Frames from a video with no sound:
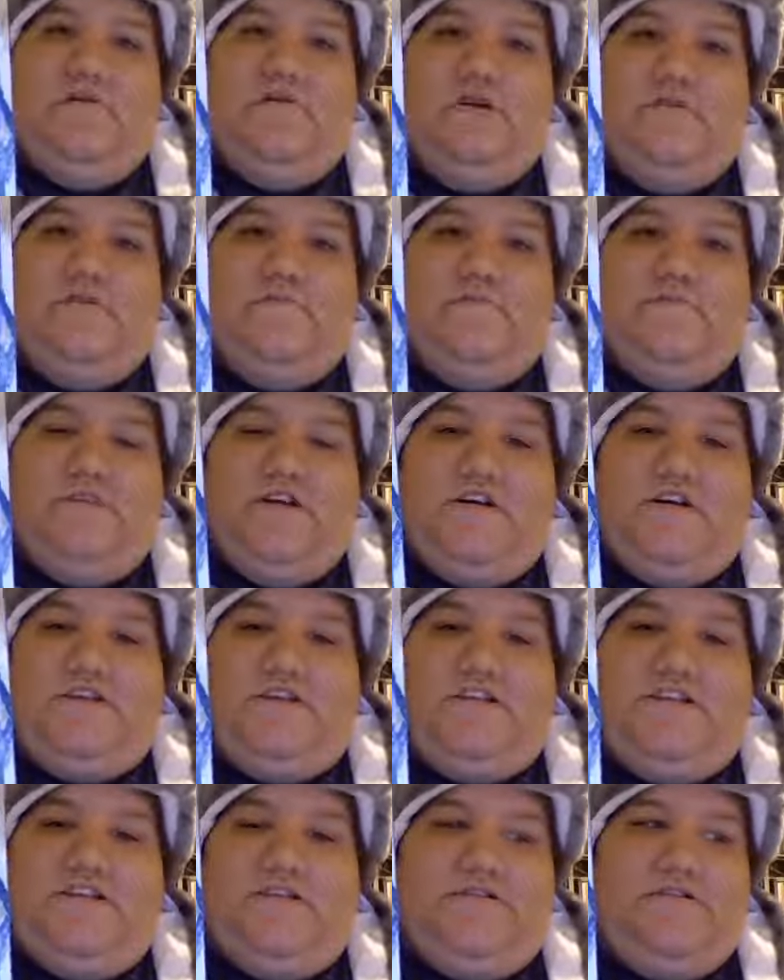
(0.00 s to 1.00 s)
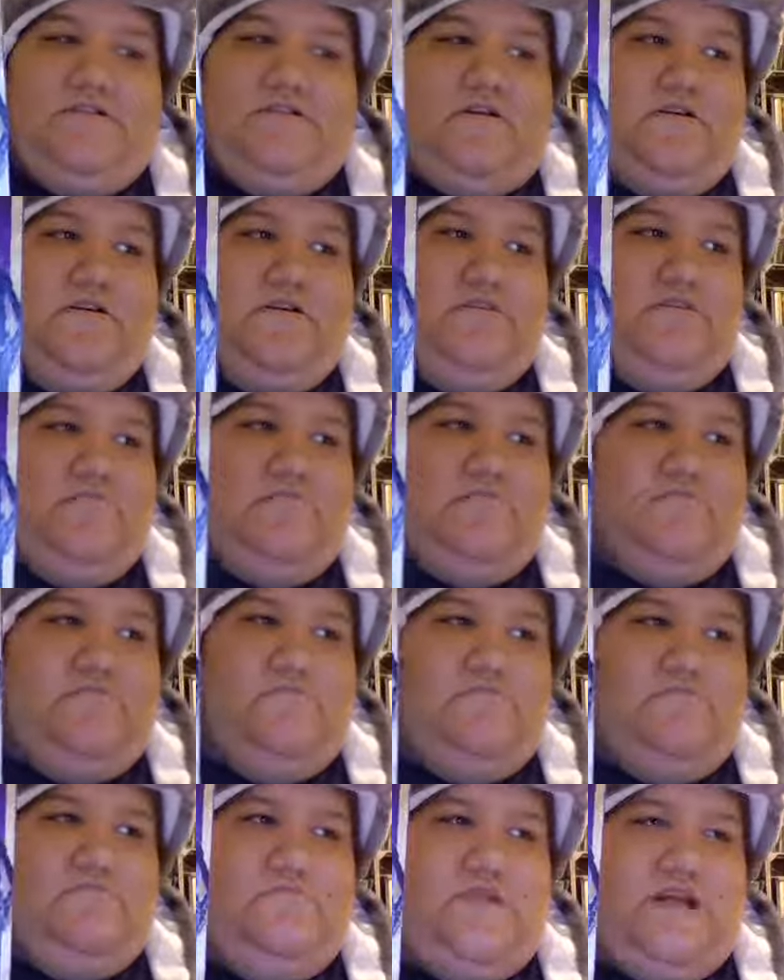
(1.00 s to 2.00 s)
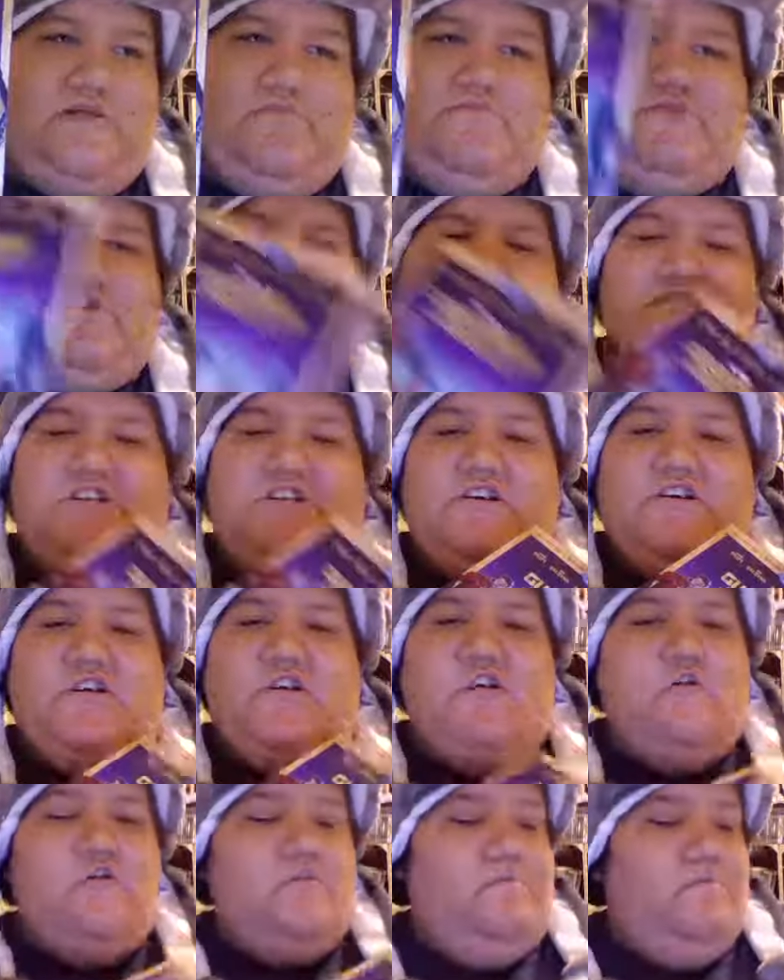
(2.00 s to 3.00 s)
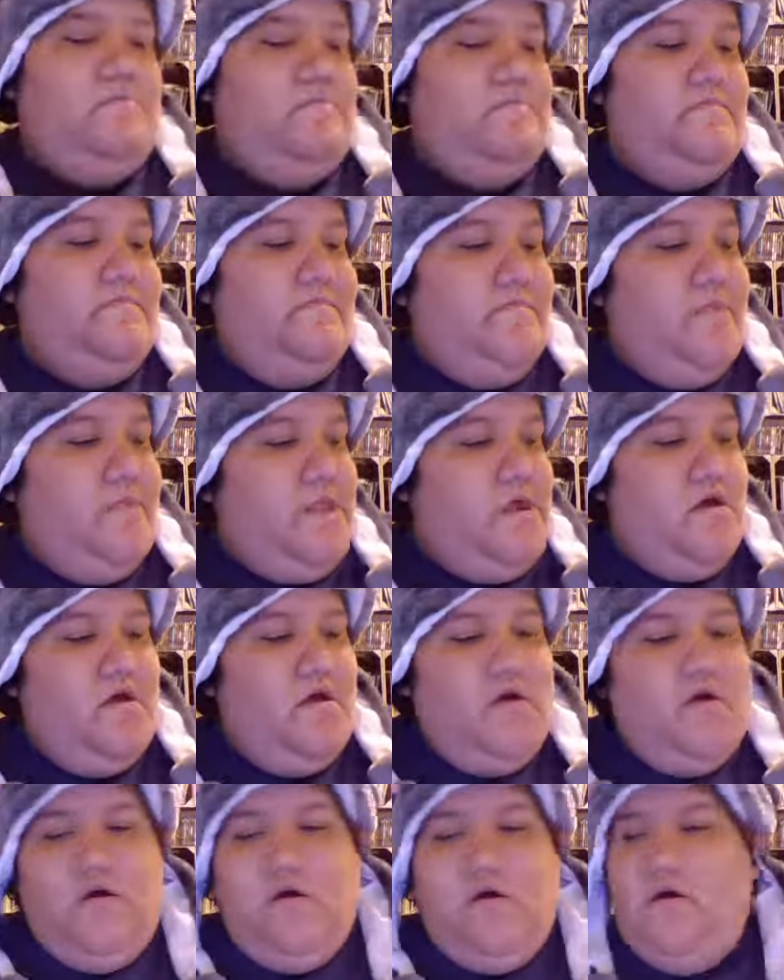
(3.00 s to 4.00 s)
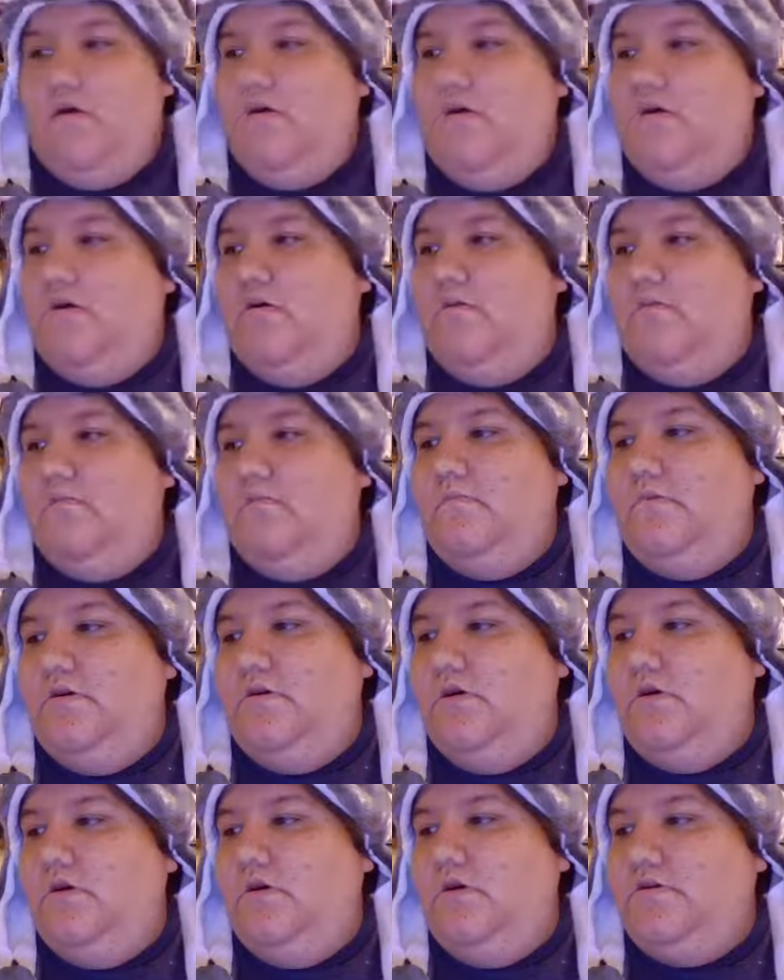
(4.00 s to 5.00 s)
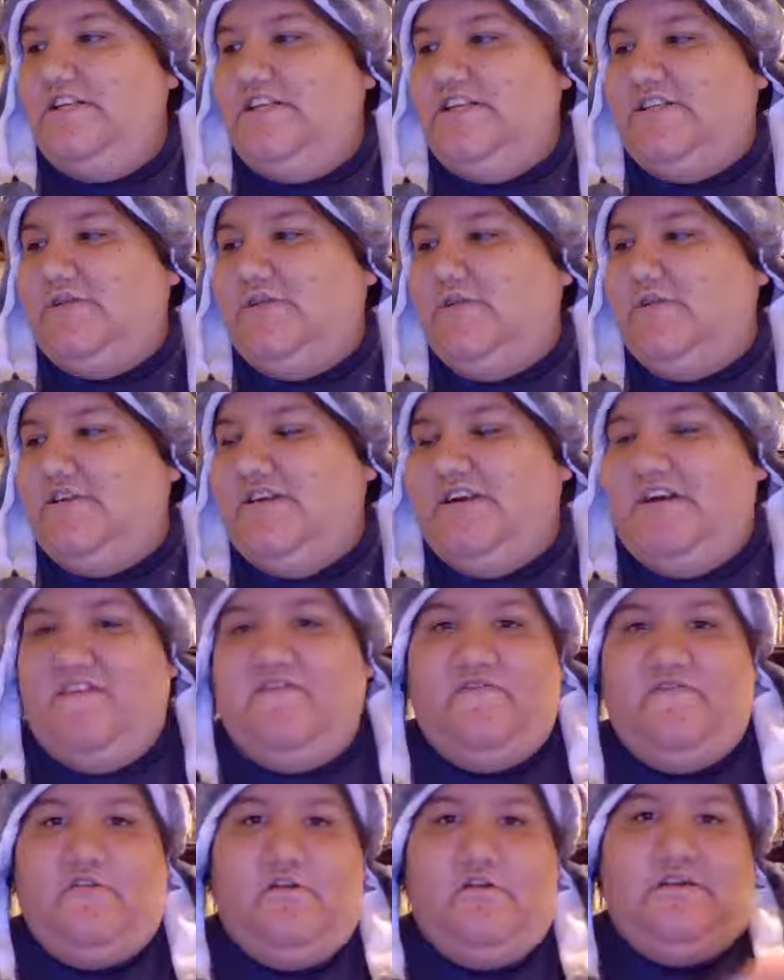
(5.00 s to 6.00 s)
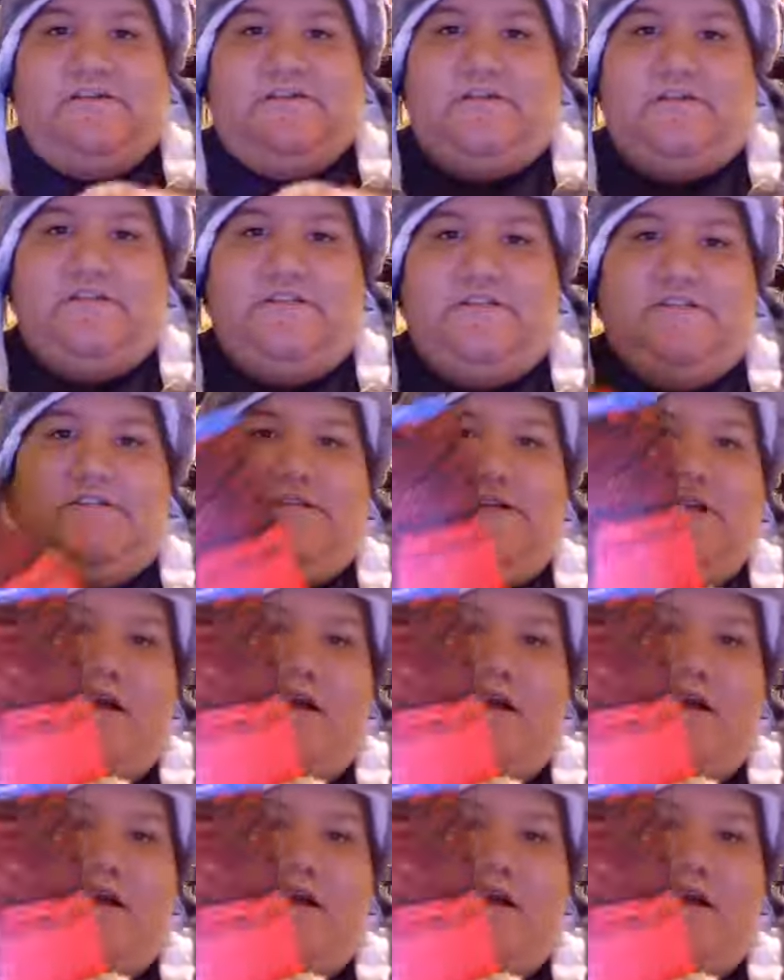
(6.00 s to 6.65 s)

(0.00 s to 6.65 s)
Um, got this on Amazon.com. Um, next one I got for Christmas.